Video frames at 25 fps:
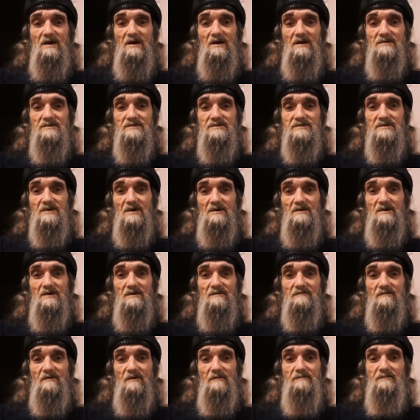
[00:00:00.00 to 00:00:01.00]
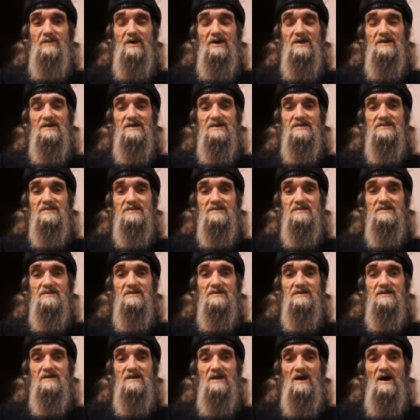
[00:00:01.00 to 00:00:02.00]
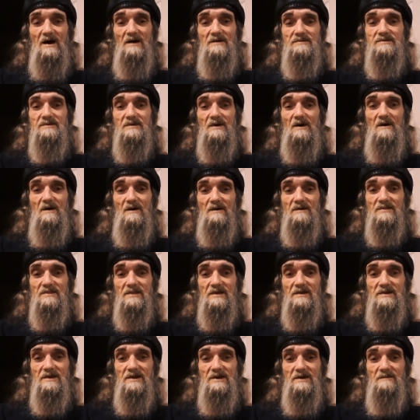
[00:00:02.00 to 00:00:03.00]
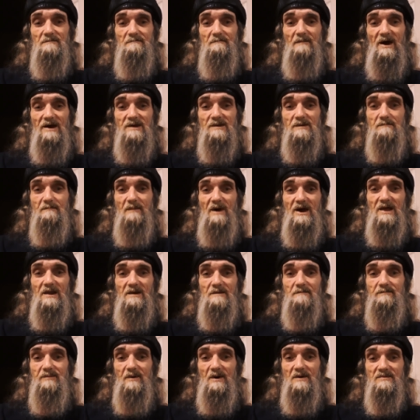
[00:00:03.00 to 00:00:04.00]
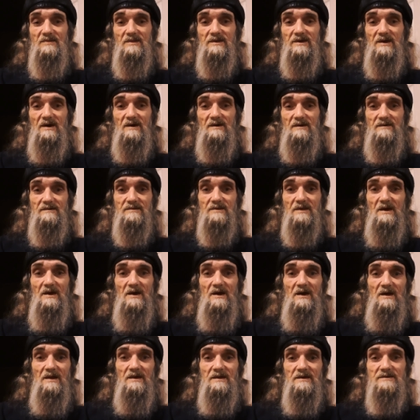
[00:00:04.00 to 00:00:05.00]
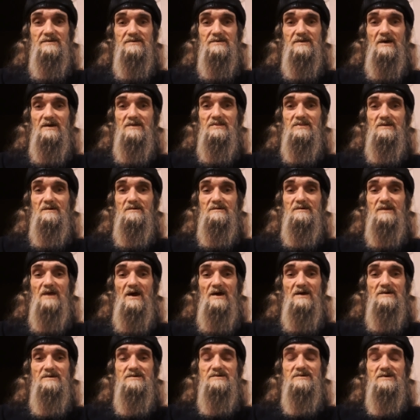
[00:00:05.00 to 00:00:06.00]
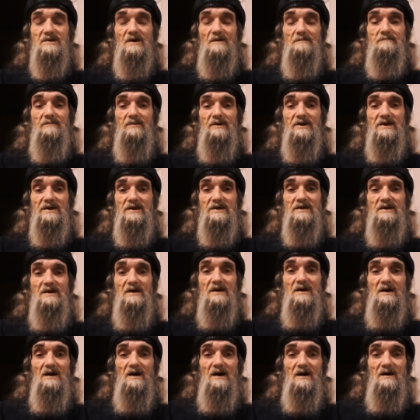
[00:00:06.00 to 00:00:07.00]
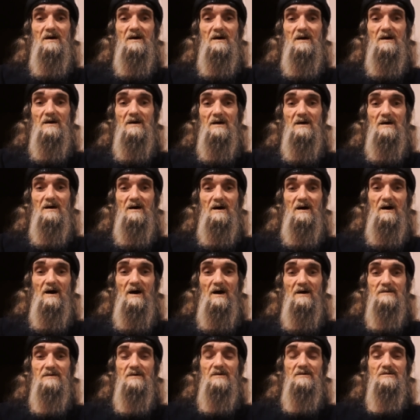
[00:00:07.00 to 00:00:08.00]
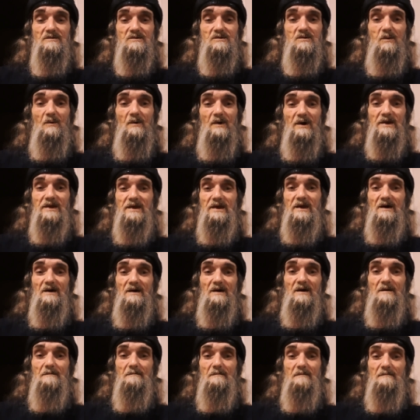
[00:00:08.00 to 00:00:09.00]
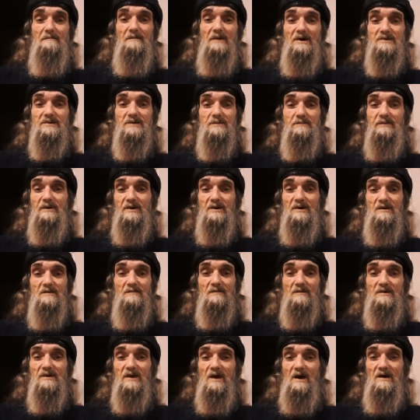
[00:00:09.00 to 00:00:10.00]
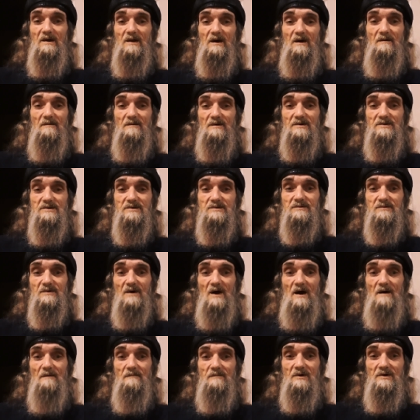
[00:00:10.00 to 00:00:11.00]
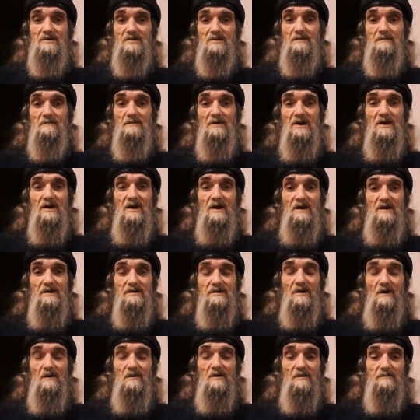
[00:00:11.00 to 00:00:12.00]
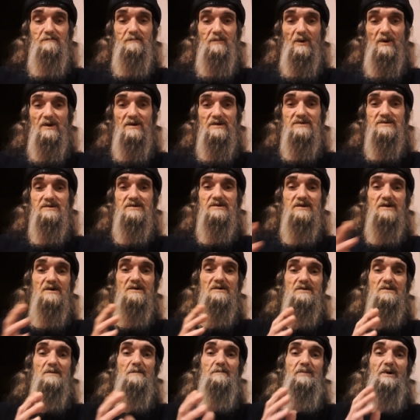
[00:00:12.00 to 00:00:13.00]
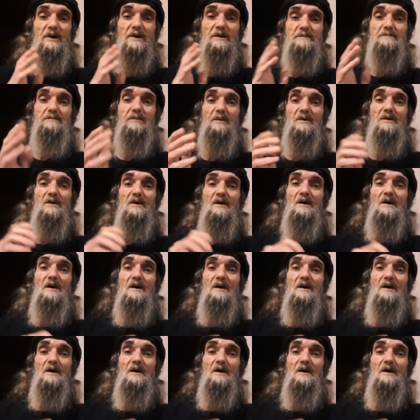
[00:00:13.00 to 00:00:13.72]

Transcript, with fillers: And so it repented God's heart that he had made man upon the earth. He said, Their days shall be 120. I, my spirit will not always strive with them. Noah preached to the people